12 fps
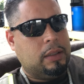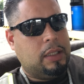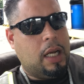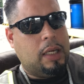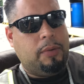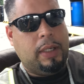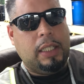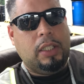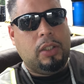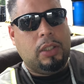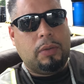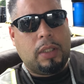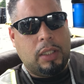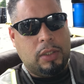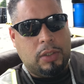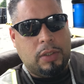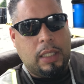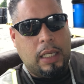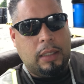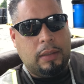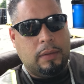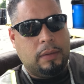God already knew you were going to do that.